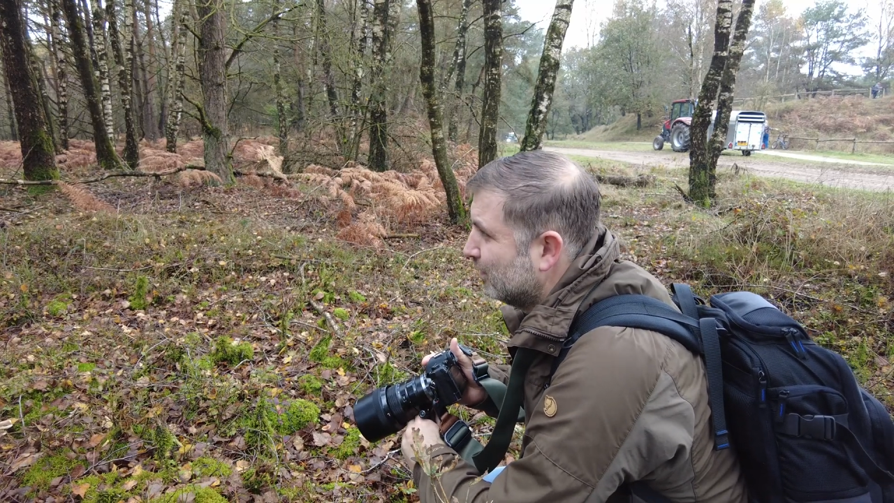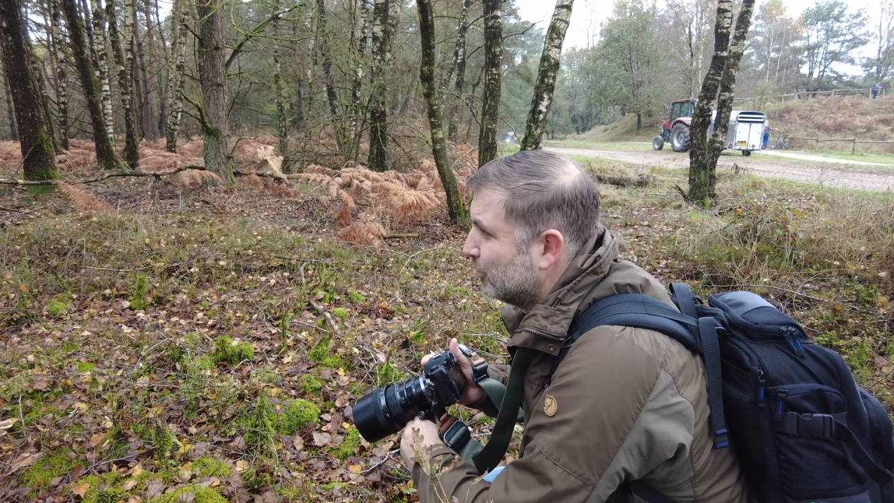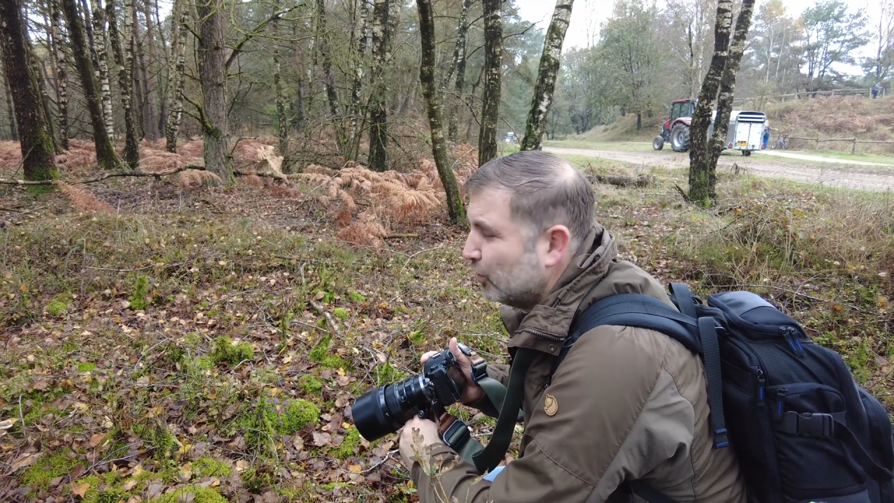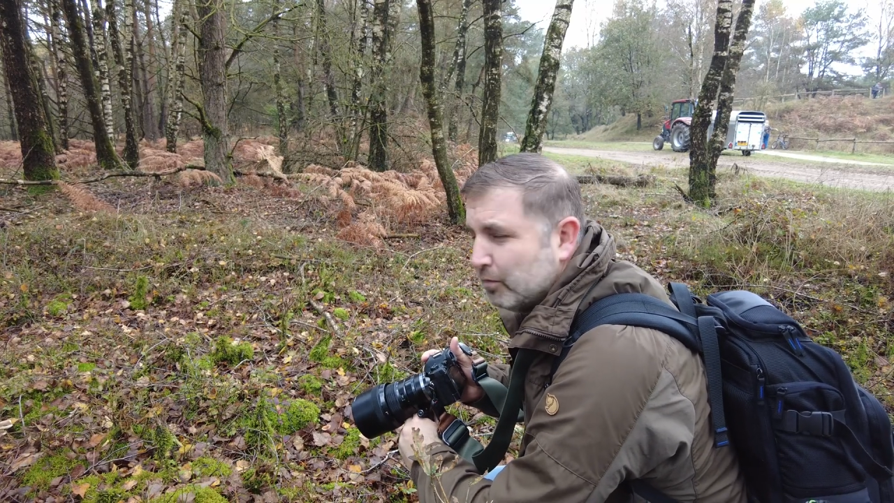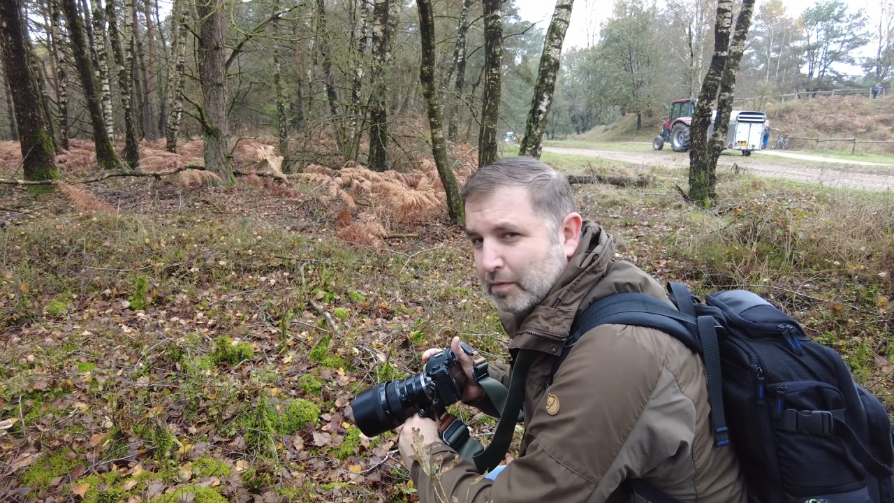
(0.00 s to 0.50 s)

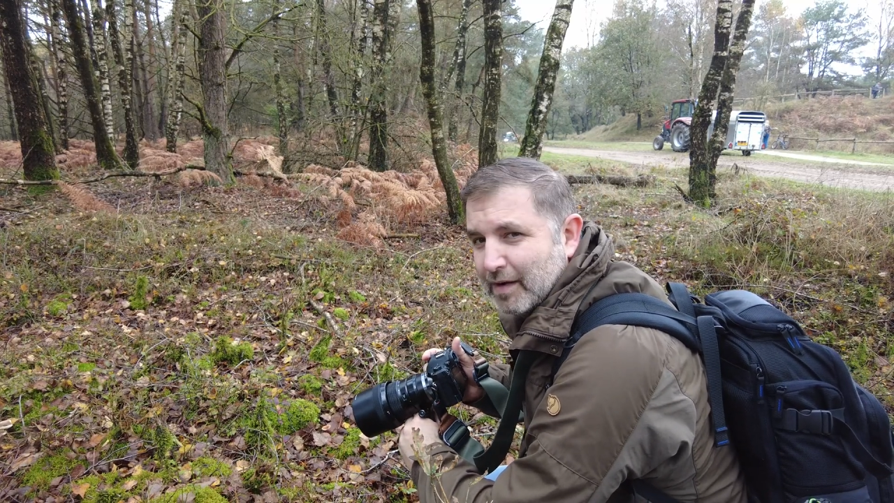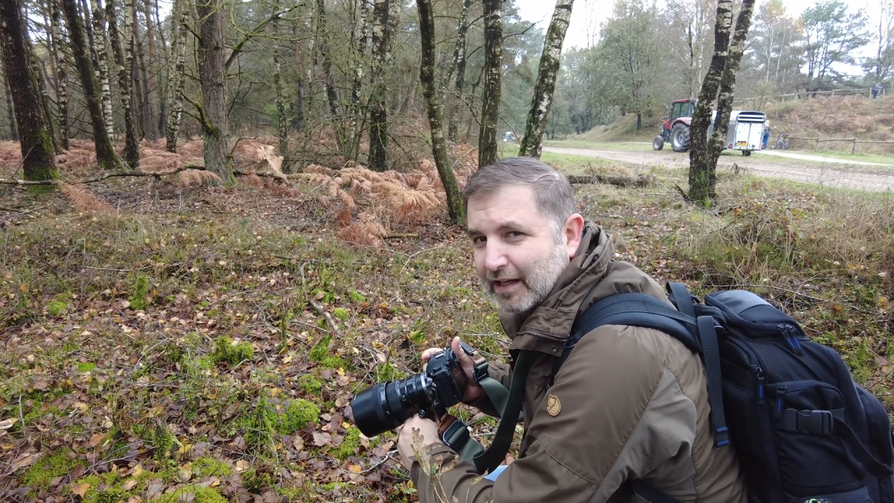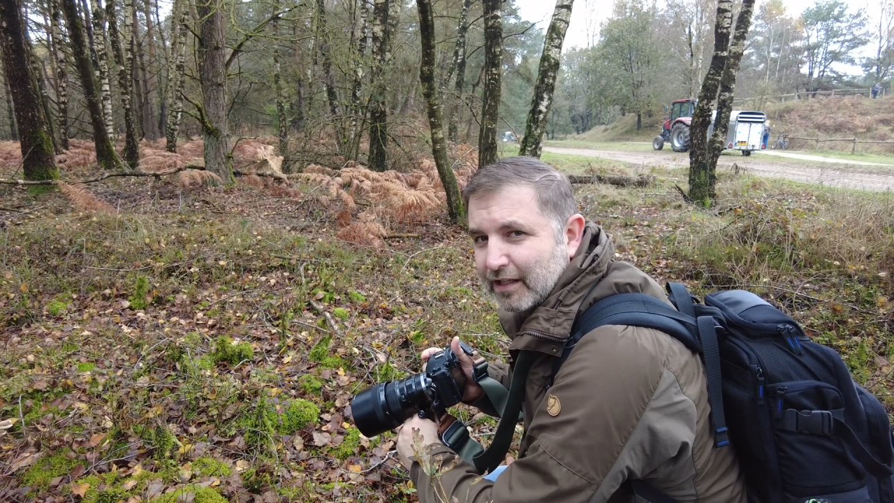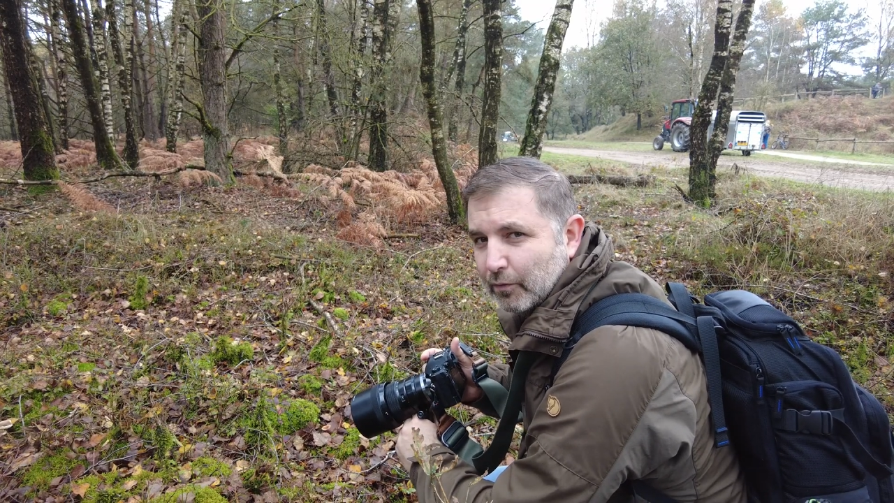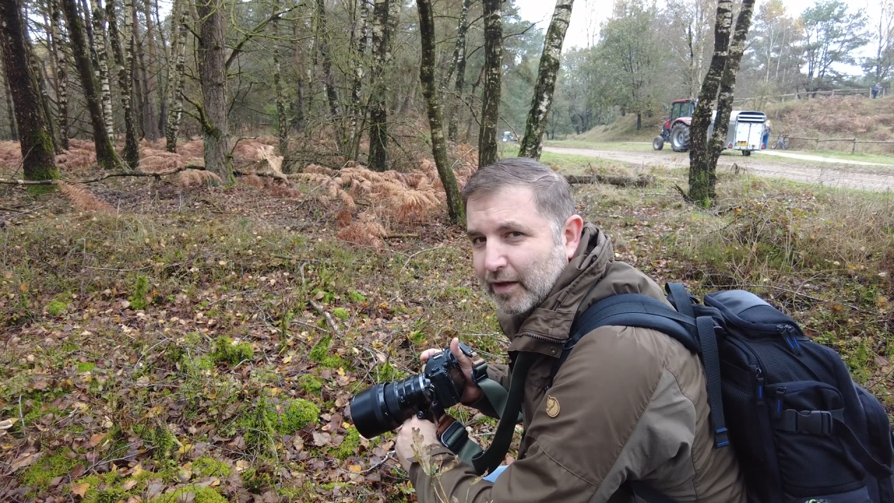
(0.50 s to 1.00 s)
I'm gonna be
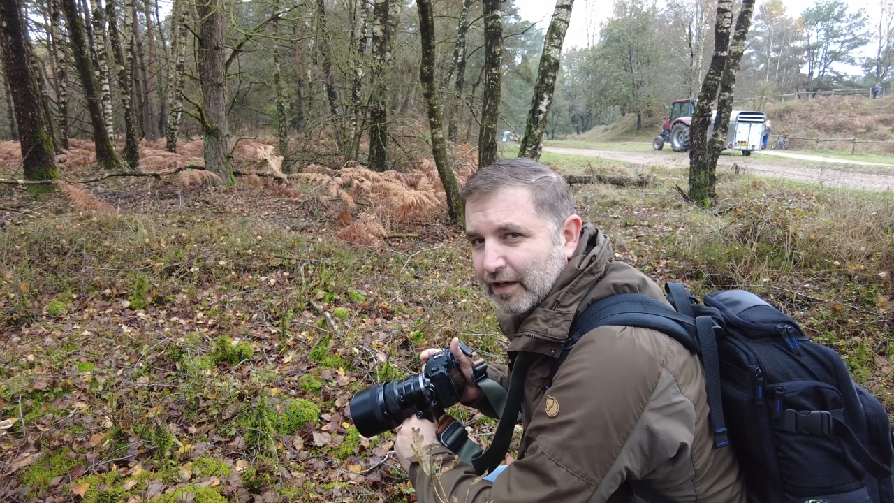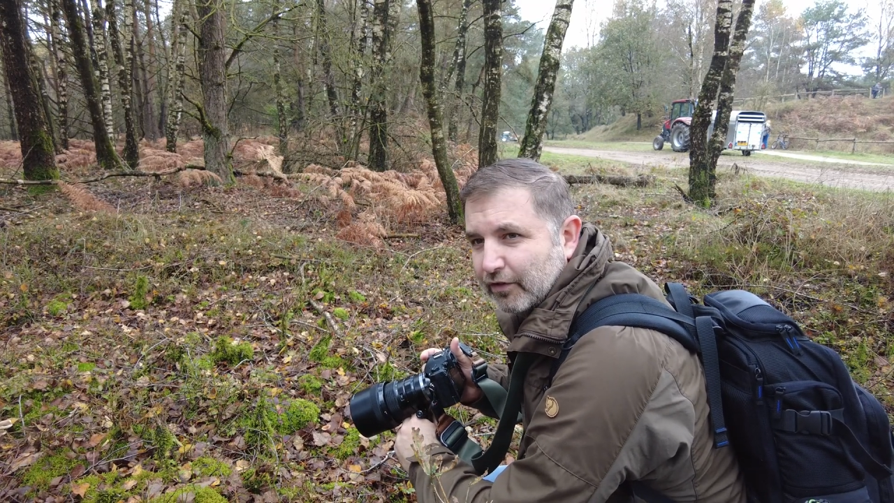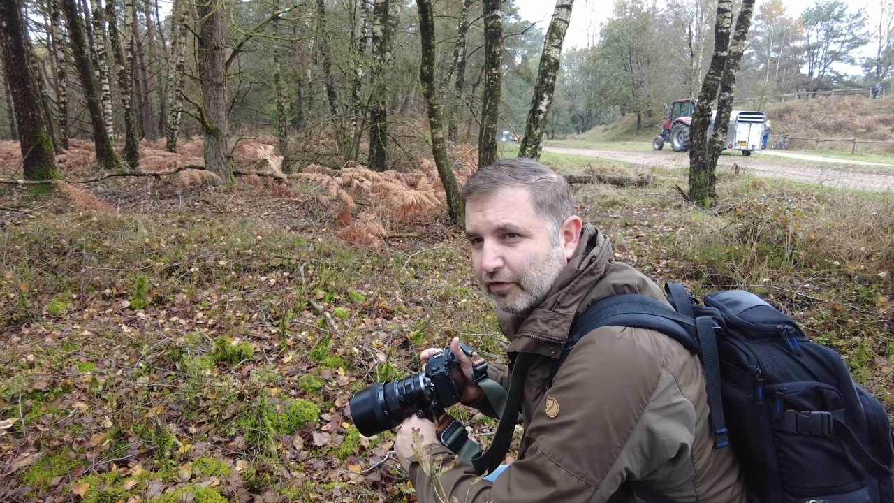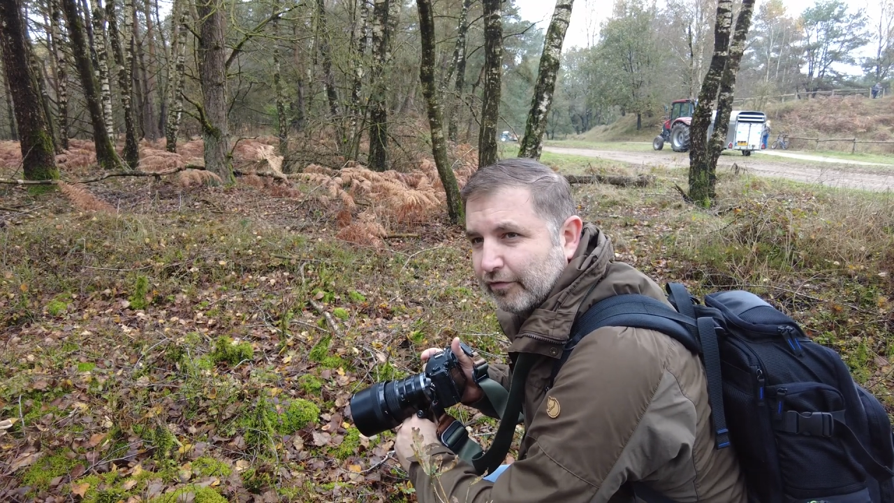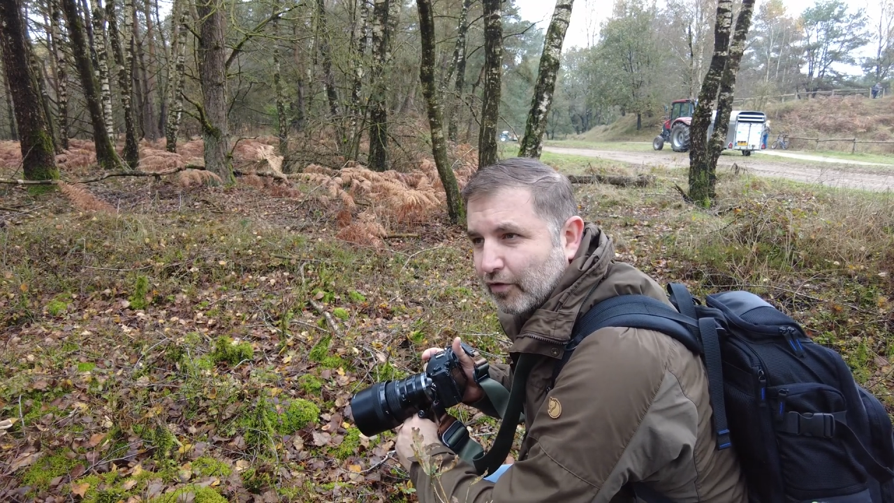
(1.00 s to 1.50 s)
back here when there's a